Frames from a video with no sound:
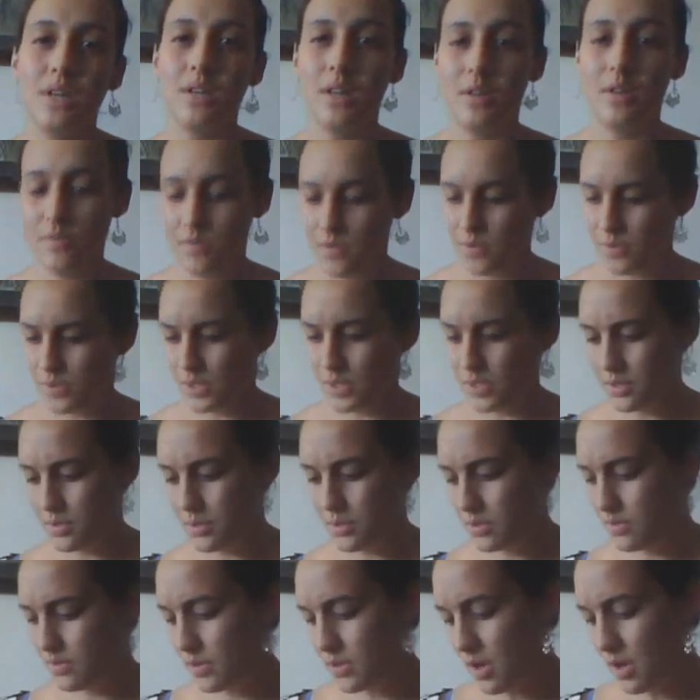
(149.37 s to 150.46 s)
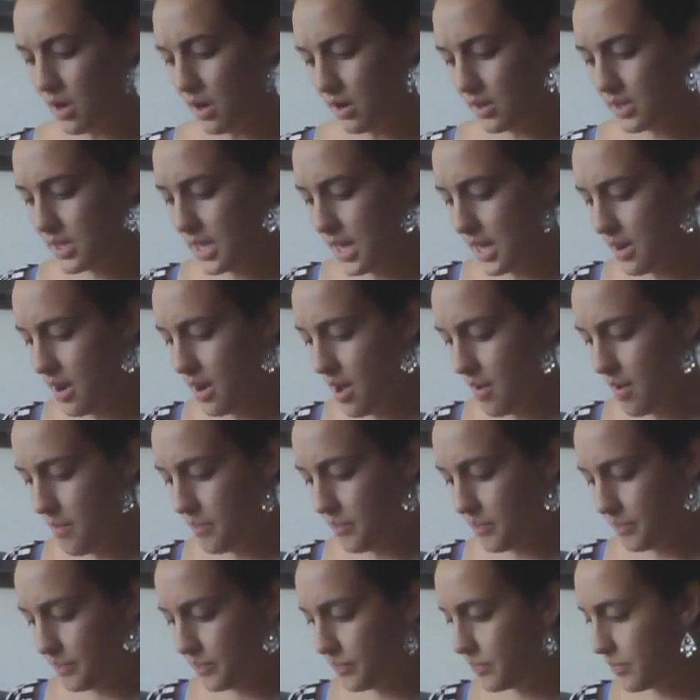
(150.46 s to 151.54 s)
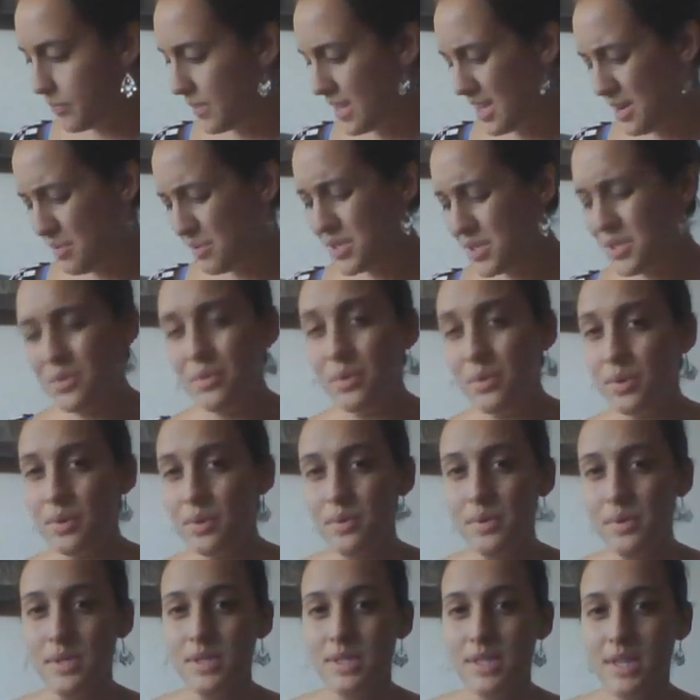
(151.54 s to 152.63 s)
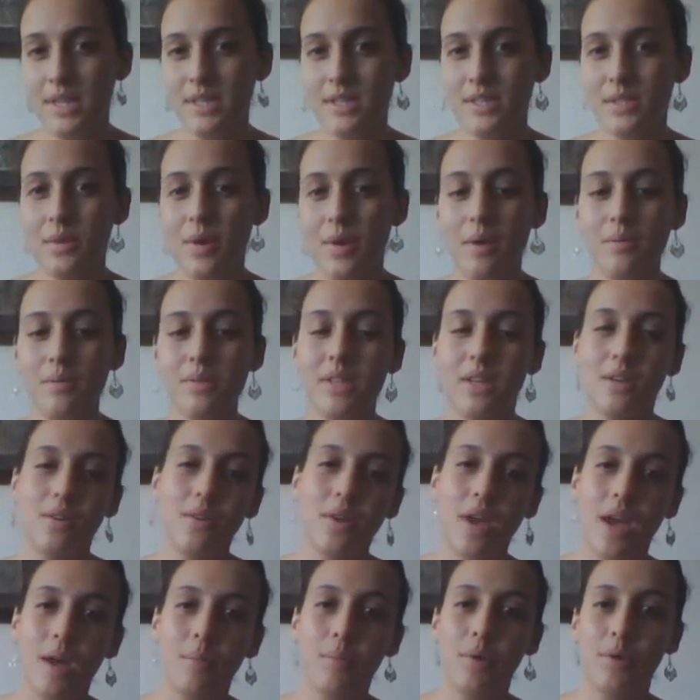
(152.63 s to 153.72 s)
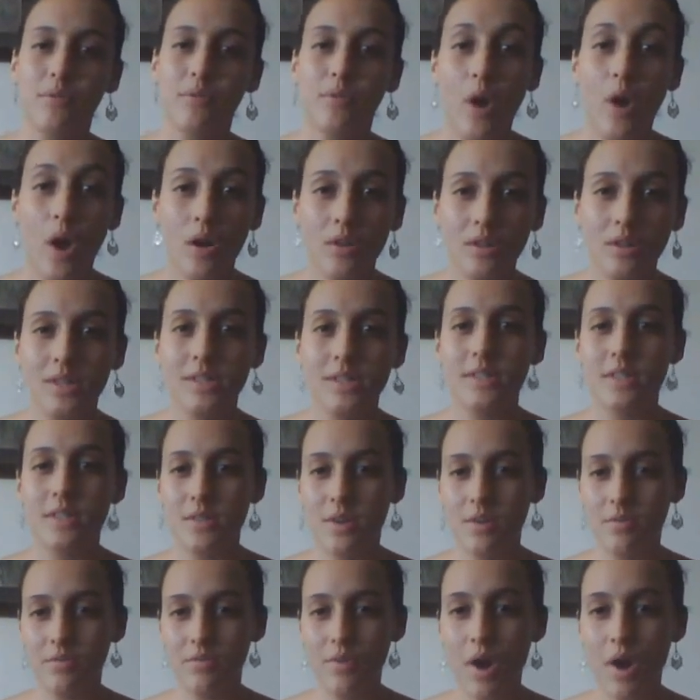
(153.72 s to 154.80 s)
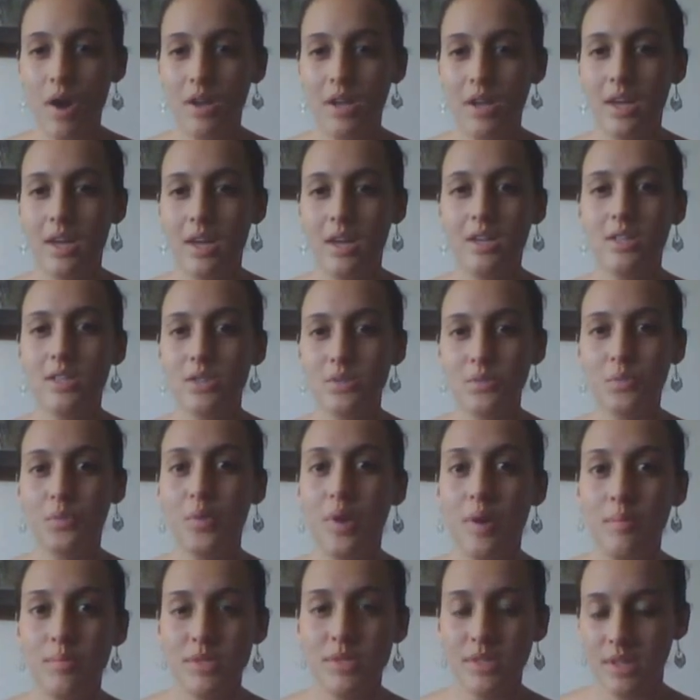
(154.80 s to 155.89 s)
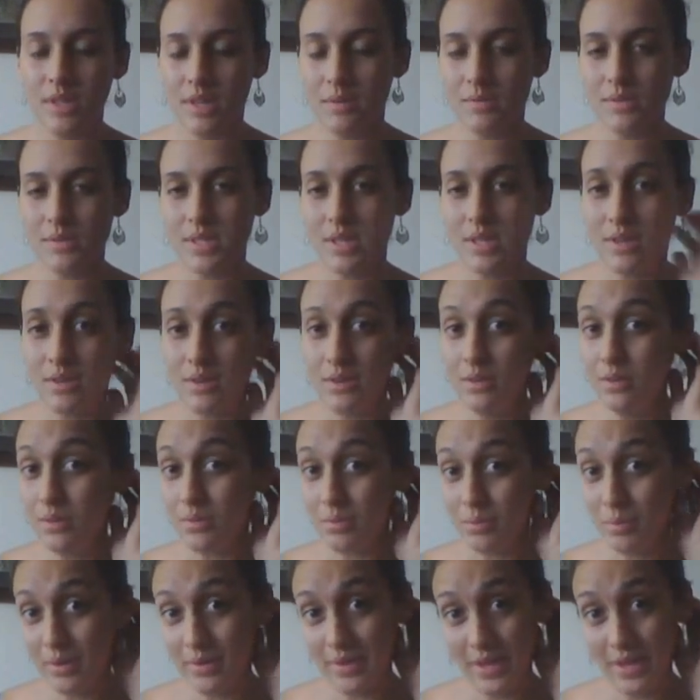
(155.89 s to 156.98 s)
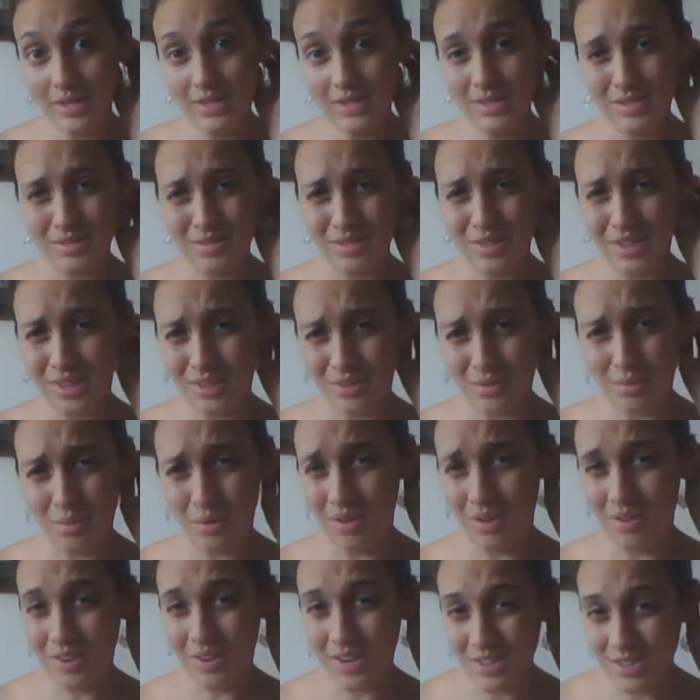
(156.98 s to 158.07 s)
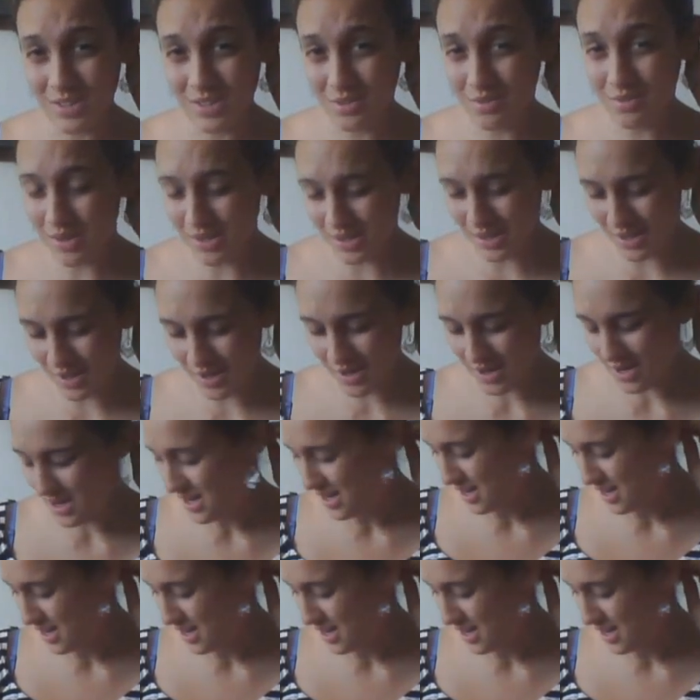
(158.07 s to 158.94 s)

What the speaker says: I love using 2s for socks, and it was too loose, and so I was like, okay, I'm gonna frog this. I start frogging, and it just ripped, and I was like, oh, well, that's a kind of quality issue right there.